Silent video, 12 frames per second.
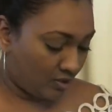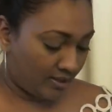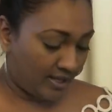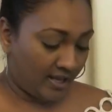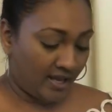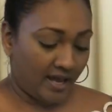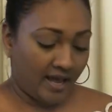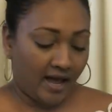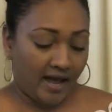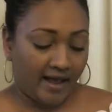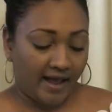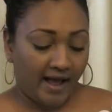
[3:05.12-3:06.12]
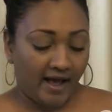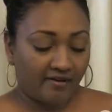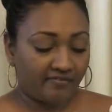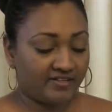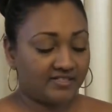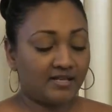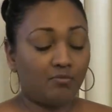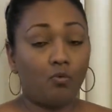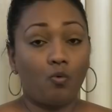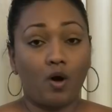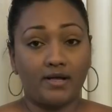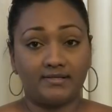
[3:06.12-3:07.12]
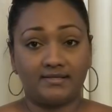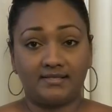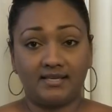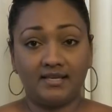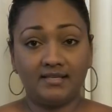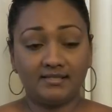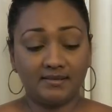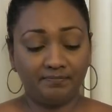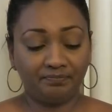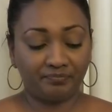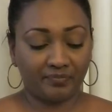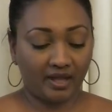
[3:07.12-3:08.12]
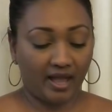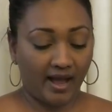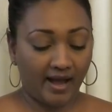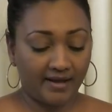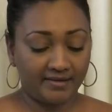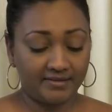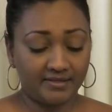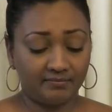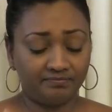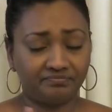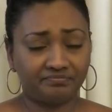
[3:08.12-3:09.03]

Okay, here I have some onesies, and